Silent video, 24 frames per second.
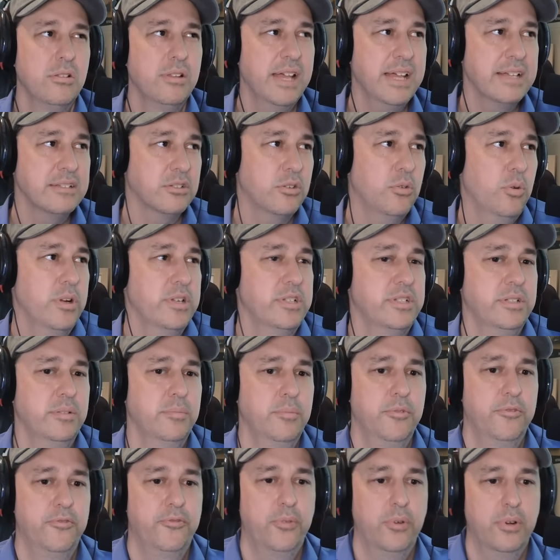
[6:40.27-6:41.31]
last question
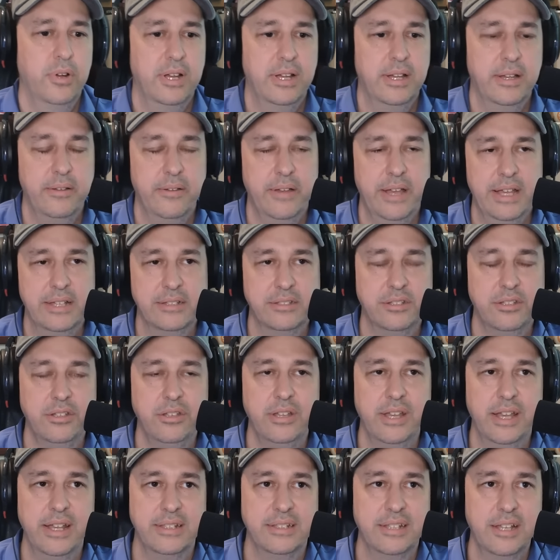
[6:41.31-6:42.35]
before I ask you
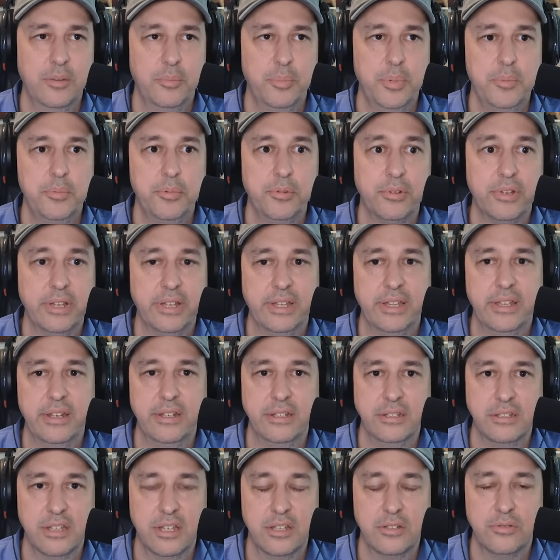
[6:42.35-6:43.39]
guys how people can get in
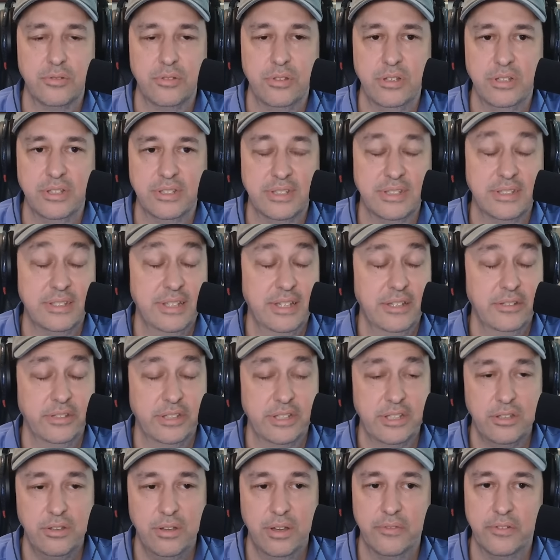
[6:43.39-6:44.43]
touch with you, because it sounds
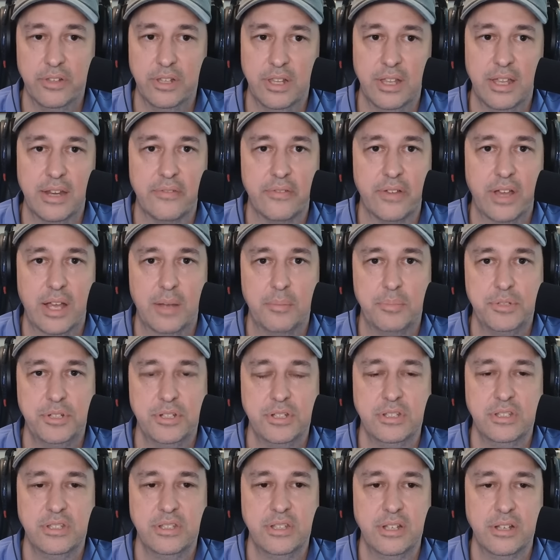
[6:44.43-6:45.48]
like you have a lot of
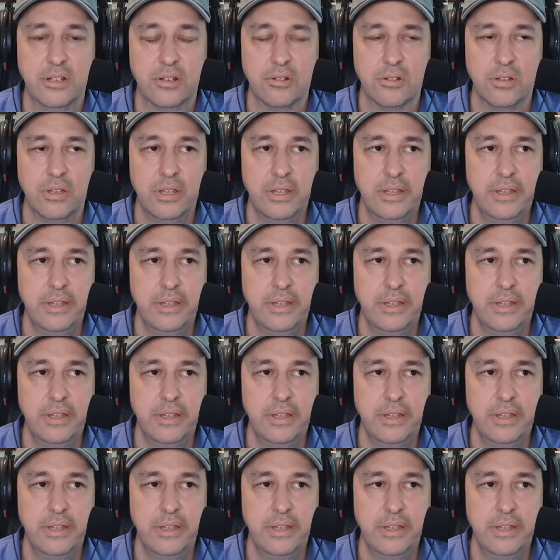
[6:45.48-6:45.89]
options here.